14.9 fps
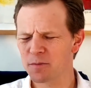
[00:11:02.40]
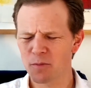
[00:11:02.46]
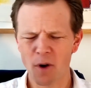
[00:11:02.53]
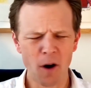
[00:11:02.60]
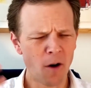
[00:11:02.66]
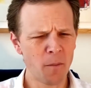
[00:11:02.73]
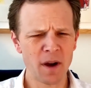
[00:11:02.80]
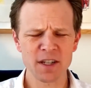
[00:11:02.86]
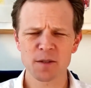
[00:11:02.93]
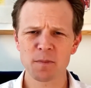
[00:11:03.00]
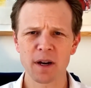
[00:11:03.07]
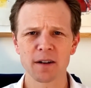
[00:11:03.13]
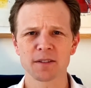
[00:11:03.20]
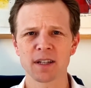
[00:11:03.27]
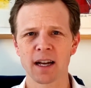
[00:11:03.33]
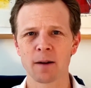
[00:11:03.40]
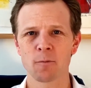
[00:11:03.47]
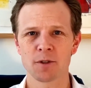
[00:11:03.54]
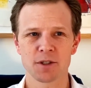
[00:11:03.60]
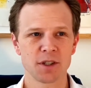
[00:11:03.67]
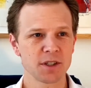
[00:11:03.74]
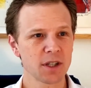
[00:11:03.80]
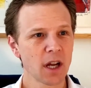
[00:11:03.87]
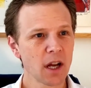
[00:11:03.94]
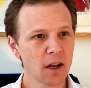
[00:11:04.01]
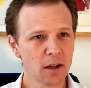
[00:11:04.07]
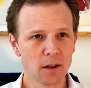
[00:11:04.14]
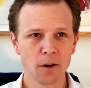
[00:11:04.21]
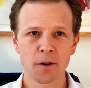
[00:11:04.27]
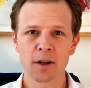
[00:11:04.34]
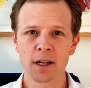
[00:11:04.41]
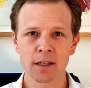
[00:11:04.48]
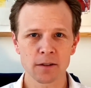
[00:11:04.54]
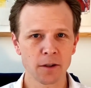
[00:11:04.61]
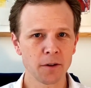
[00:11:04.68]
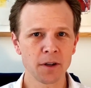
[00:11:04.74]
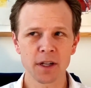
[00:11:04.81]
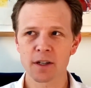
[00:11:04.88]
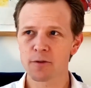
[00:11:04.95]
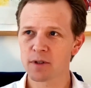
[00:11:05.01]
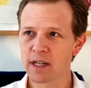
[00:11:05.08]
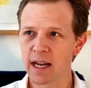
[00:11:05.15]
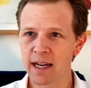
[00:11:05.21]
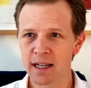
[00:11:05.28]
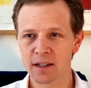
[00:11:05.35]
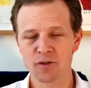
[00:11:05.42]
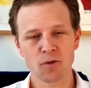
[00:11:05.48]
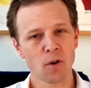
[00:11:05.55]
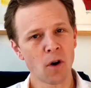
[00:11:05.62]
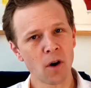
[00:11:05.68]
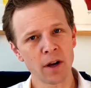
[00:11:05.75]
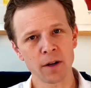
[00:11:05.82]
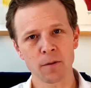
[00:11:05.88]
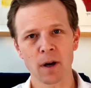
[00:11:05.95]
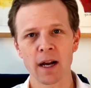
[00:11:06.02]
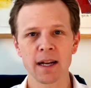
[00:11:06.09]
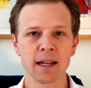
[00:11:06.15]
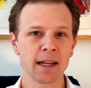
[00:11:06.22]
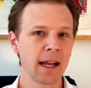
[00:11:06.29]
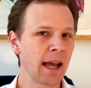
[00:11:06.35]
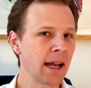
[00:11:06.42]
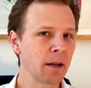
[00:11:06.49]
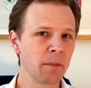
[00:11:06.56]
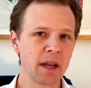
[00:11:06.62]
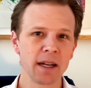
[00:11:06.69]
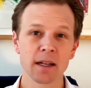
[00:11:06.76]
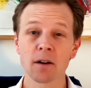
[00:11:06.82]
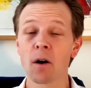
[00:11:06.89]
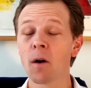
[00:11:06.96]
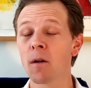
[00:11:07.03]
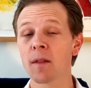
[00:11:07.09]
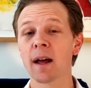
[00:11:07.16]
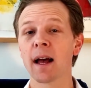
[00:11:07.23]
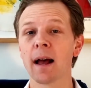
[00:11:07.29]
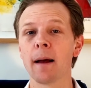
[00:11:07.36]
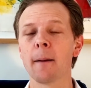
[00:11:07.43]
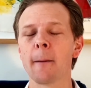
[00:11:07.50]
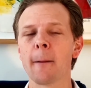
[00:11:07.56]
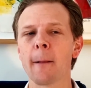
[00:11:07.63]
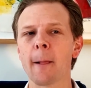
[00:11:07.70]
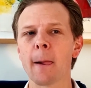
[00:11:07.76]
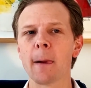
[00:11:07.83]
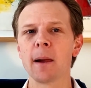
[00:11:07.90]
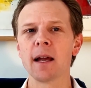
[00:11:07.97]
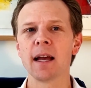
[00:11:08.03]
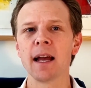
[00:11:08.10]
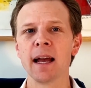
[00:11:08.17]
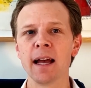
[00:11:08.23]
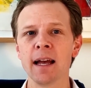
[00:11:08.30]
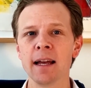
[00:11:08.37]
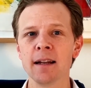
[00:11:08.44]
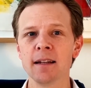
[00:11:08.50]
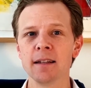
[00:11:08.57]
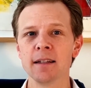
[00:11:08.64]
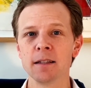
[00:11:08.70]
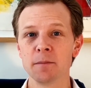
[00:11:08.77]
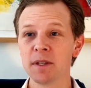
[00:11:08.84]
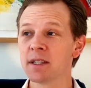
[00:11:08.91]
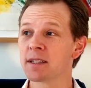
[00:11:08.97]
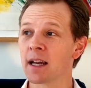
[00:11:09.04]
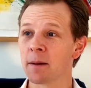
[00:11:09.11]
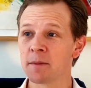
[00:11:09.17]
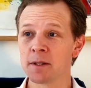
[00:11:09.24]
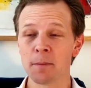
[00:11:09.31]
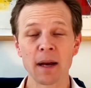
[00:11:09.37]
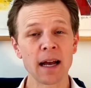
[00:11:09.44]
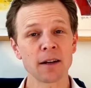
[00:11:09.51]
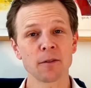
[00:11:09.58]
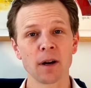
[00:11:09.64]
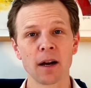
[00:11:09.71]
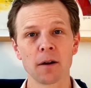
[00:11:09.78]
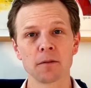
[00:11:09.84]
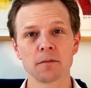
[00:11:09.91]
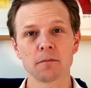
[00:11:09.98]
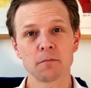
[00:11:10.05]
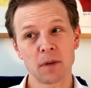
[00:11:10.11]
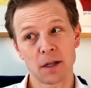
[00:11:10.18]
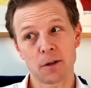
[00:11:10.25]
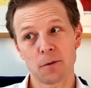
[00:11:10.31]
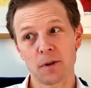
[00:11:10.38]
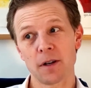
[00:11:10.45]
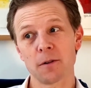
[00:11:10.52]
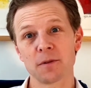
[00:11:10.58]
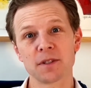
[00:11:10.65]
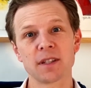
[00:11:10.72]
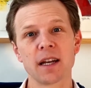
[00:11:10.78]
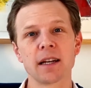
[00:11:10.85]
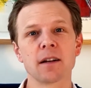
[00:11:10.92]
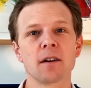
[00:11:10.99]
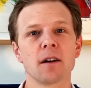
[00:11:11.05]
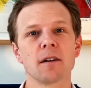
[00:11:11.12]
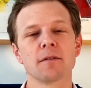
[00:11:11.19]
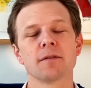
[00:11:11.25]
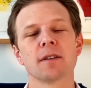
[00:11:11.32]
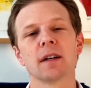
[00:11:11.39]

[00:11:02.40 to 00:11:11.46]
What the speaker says: All my spare time was just learning, creating, drawing, writing, animating, all that. And in the meantime, in the background, my career was taking off.